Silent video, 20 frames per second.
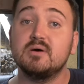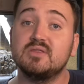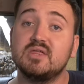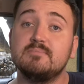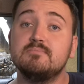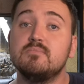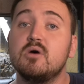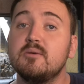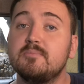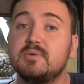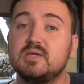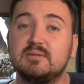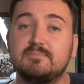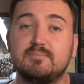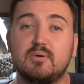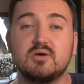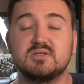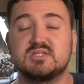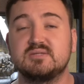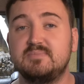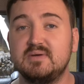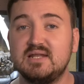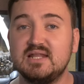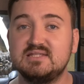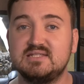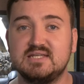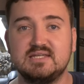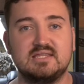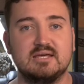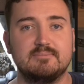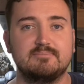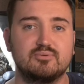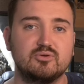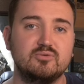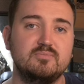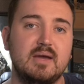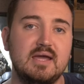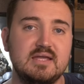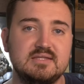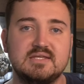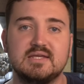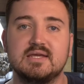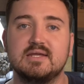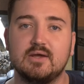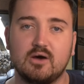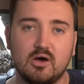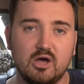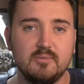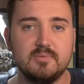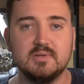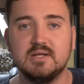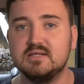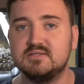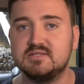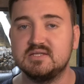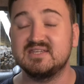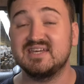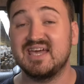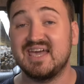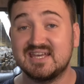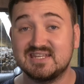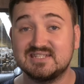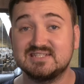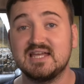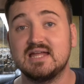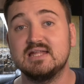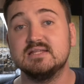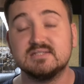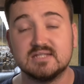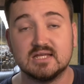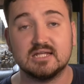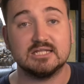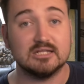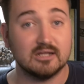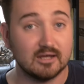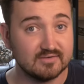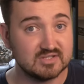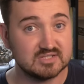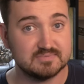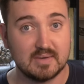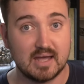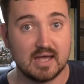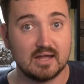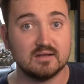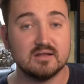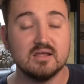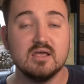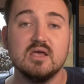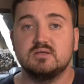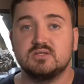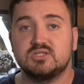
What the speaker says: But there might be the possibility that brumating and hibernating extends their lifespan.